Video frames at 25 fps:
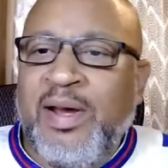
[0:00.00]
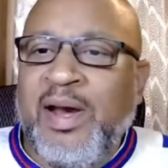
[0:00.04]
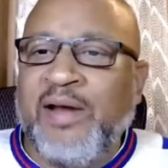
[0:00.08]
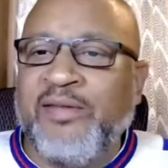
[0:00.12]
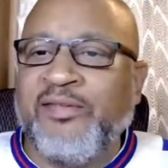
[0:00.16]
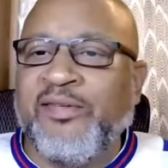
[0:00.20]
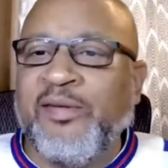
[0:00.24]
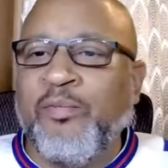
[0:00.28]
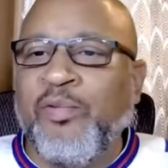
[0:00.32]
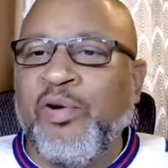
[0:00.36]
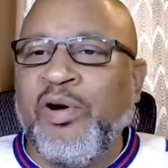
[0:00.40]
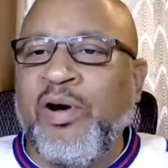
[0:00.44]
I
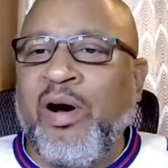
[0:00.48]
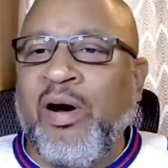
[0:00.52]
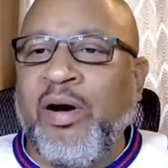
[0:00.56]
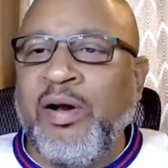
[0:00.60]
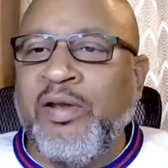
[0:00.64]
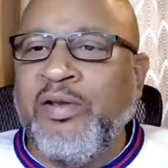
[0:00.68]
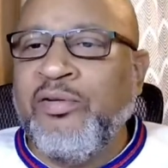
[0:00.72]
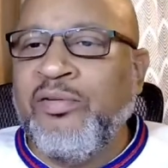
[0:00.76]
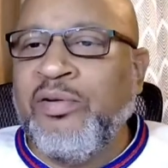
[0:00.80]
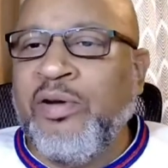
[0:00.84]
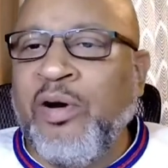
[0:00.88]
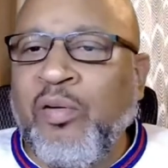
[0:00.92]
said, well,
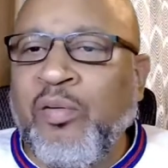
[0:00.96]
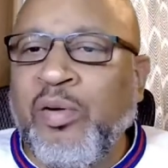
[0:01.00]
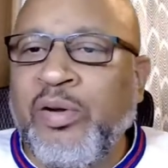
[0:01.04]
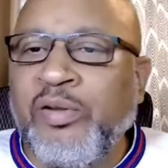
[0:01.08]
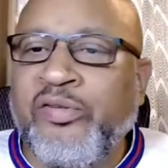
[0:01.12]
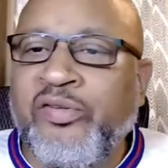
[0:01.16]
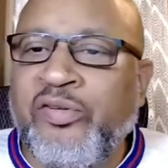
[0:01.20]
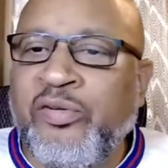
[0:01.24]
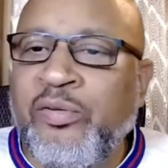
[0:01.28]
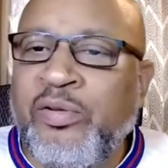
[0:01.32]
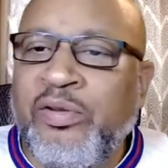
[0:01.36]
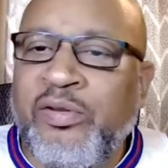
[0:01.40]
are you
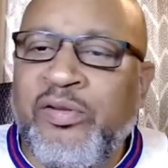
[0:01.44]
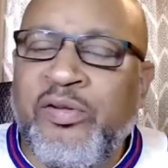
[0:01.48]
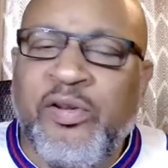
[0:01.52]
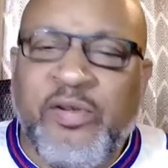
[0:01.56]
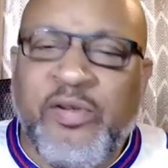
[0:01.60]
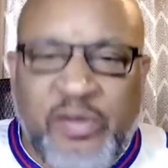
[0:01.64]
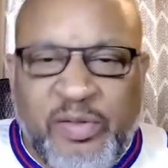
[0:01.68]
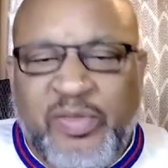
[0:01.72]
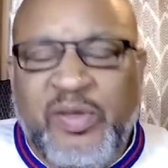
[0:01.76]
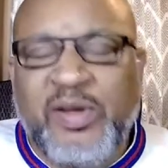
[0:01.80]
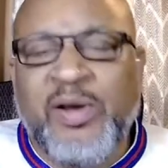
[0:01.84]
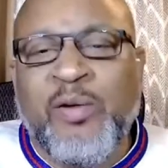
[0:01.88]
going to,
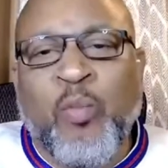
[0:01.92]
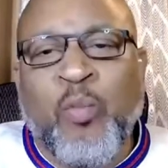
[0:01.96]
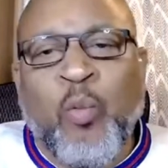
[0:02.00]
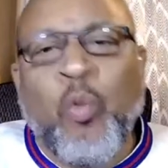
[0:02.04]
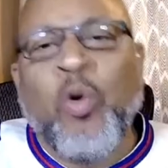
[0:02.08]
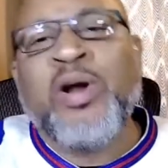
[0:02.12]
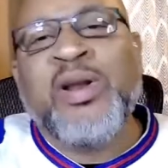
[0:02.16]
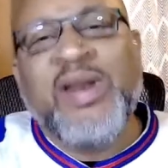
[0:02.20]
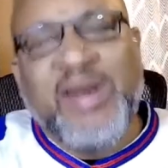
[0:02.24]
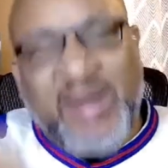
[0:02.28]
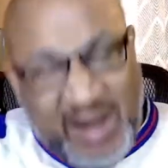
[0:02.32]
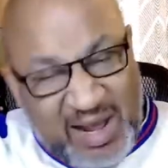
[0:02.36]
you think
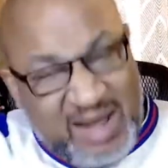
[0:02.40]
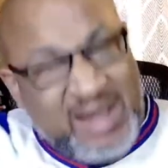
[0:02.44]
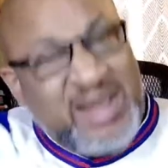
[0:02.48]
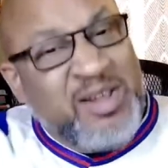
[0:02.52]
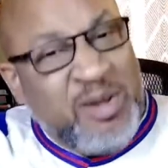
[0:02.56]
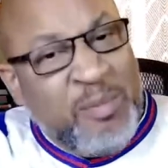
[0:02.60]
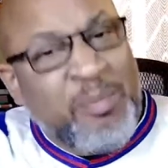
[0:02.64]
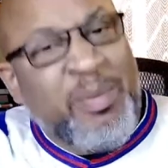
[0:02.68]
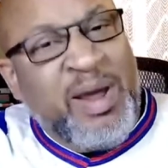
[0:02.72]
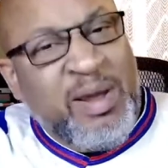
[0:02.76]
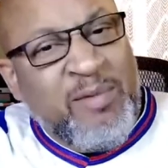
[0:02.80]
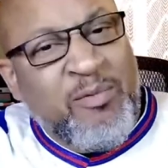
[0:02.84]
one day
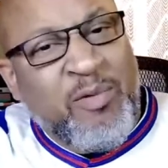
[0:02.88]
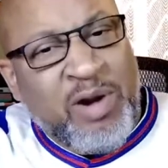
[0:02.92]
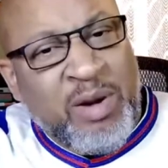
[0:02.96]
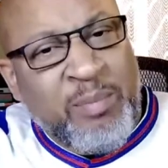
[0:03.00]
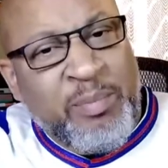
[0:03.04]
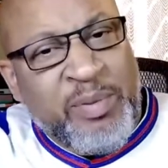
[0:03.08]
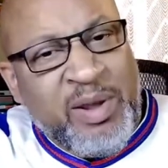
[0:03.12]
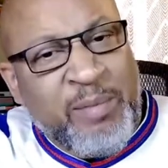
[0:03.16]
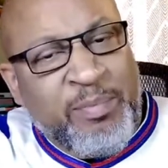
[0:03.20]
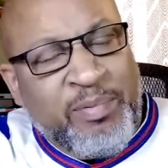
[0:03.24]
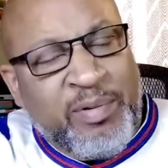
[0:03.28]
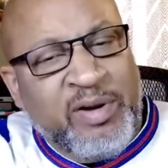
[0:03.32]
you may want
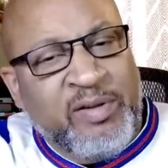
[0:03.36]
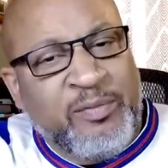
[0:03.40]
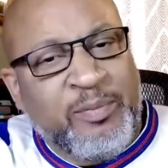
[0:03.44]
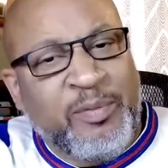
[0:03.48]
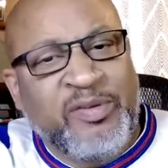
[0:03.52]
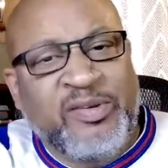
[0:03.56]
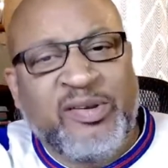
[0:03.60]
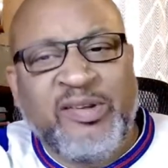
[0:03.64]
to be a principal?